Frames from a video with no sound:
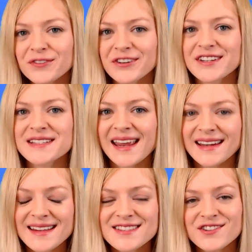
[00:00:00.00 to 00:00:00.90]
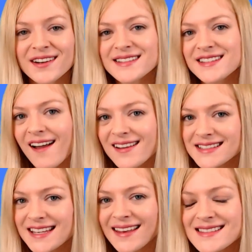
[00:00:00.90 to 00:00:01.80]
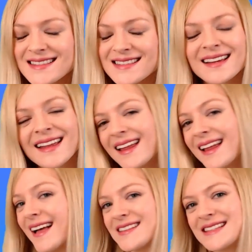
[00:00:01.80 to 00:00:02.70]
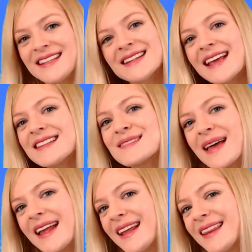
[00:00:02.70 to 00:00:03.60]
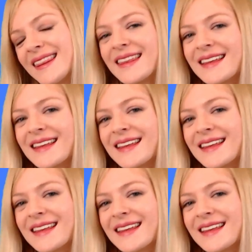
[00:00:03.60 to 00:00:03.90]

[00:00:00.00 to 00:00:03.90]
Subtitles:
for your daily astrology content. I'll see you next month.